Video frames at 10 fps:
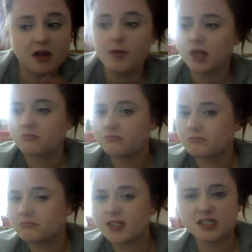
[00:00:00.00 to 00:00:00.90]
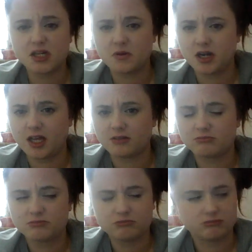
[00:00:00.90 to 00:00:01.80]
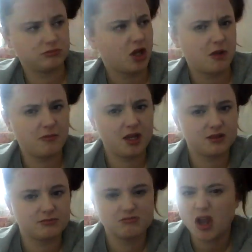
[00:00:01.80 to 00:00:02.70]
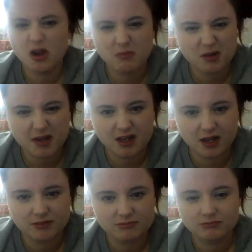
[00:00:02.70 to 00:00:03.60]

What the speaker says: I'm like, it's still early. Come meet us. Home by midnight.